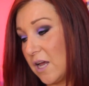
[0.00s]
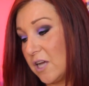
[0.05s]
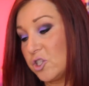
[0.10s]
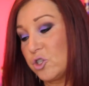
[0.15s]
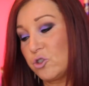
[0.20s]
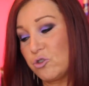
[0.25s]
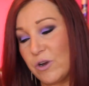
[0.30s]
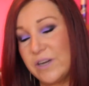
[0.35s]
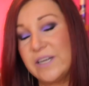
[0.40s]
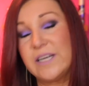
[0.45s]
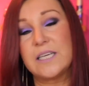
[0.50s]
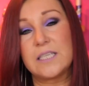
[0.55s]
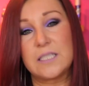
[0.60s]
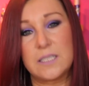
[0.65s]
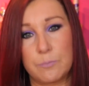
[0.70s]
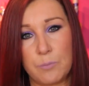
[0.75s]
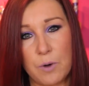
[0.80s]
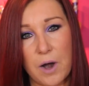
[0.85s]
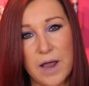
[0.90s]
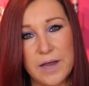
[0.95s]
a straightening
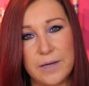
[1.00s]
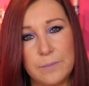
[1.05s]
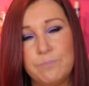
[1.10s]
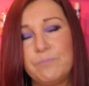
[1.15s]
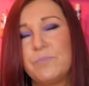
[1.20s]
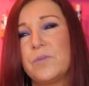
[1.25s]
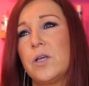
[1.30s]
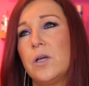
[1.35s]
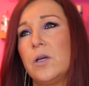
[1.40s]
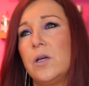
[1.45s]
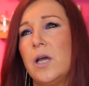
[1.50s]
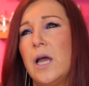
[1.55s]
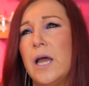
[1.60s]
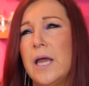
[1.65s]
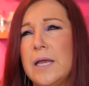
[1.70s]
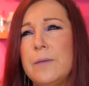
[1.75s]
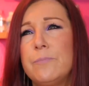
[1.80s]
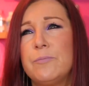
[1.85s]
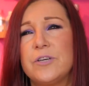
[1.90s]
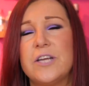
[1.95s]
spray, a
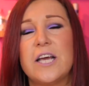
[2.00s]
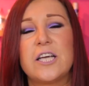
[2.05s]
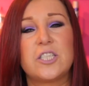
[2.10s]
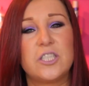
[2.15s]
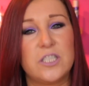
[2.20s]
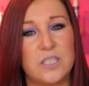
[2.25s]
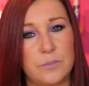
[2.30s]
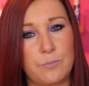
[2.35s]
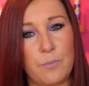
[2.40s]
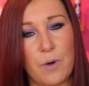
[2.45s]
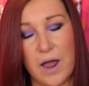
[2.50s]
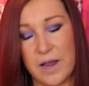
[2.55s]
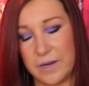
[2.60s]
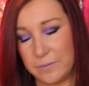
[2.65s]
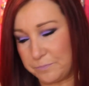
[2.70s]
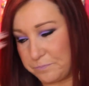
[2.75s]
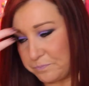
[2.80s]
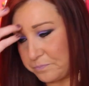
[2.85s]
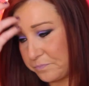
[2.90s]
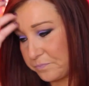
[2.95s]
heat protection
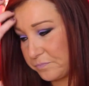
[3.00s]
spray.